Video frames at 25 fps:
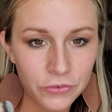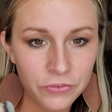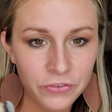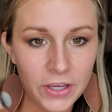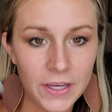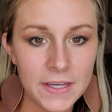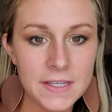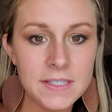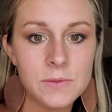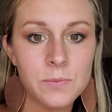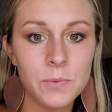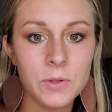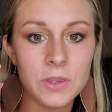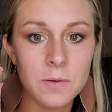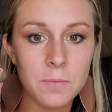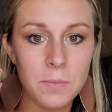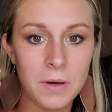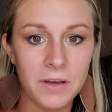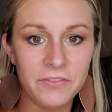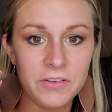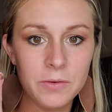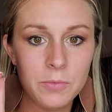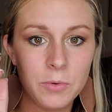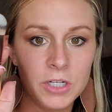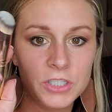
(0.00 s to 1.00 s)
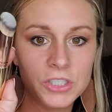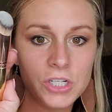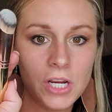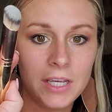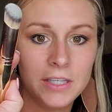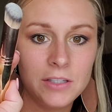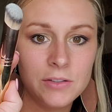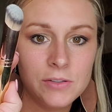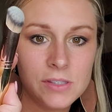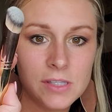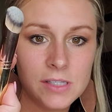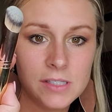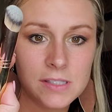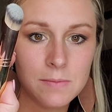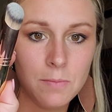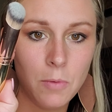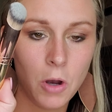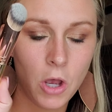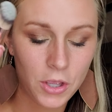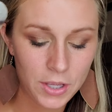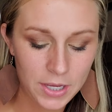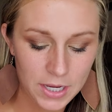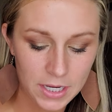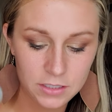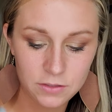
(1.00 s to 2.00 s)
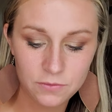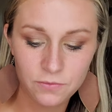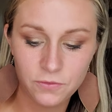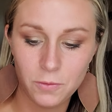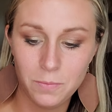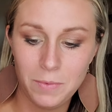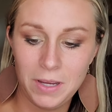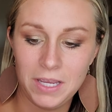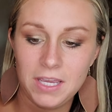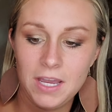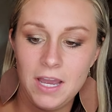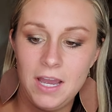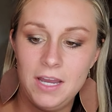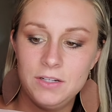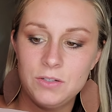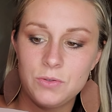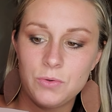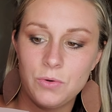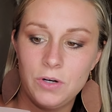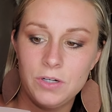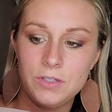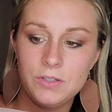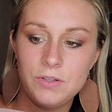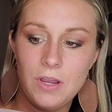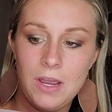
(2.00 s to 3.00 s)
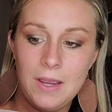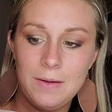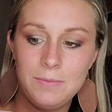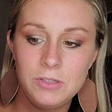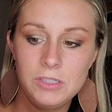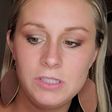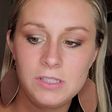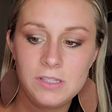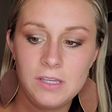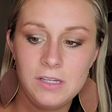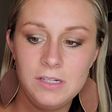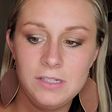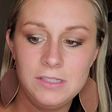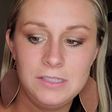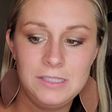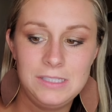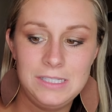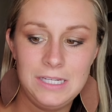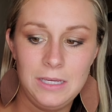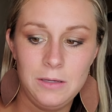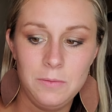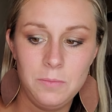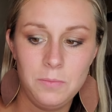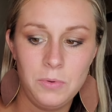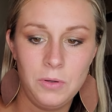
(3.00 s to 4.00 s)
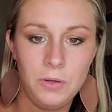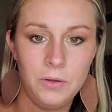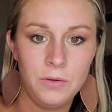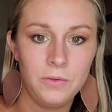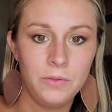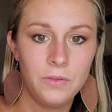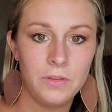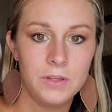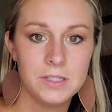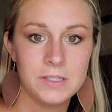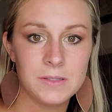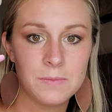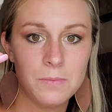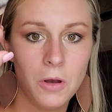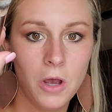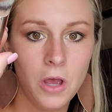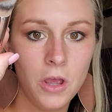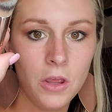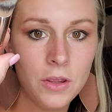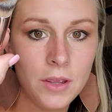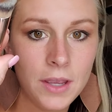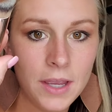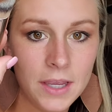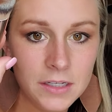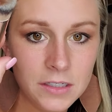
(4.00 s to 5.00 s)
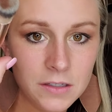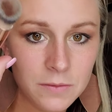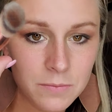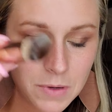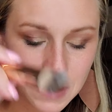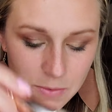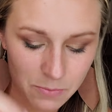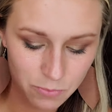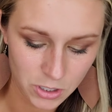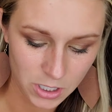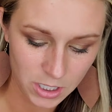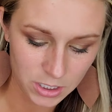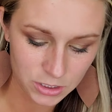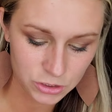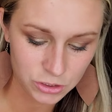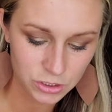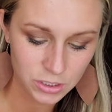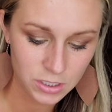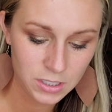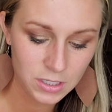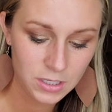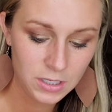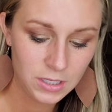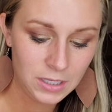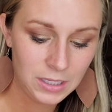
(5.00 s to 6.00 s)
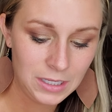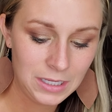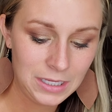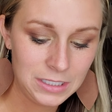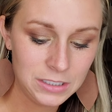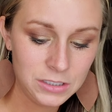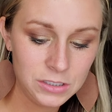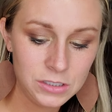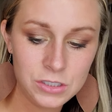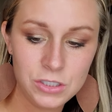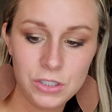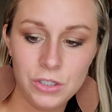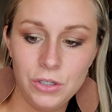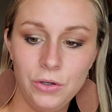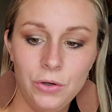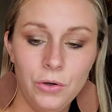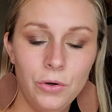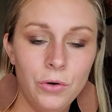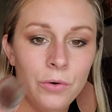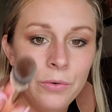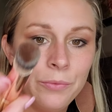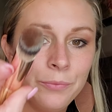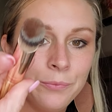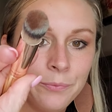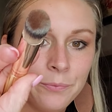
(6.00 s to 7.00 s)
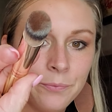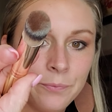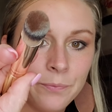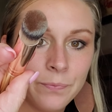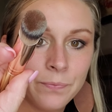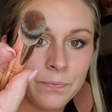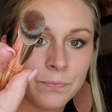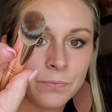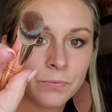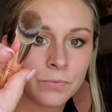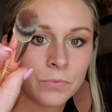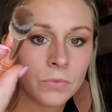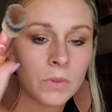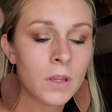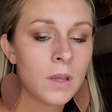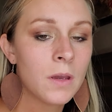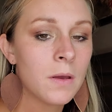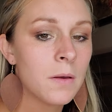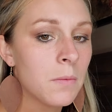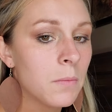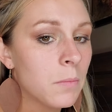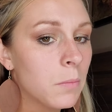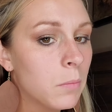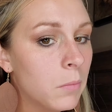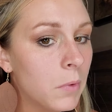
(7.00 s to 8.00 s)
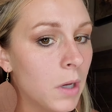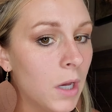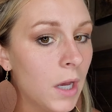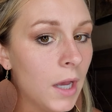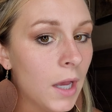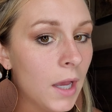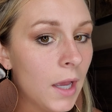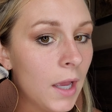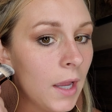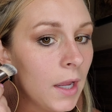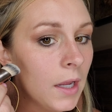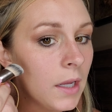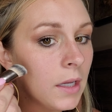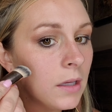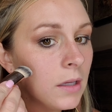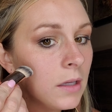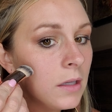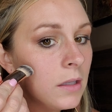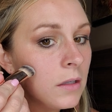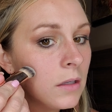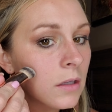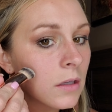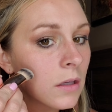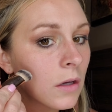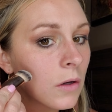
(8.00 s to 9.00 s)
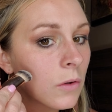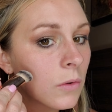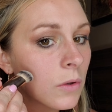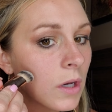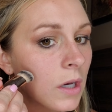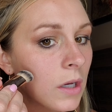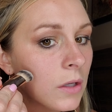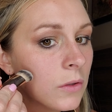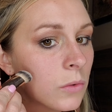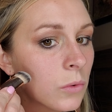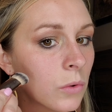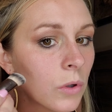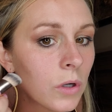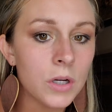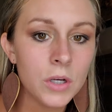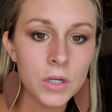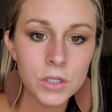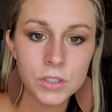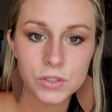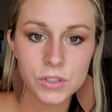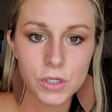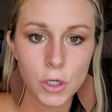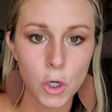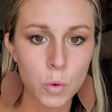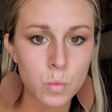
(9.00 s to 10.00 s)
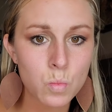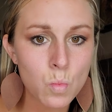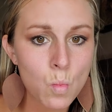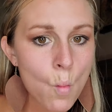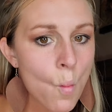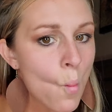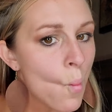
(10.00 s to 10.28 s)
face with the Buffy brush, I use the small end for my contour. So I'm just gonna dip the small end of my brush into my indigo contour. So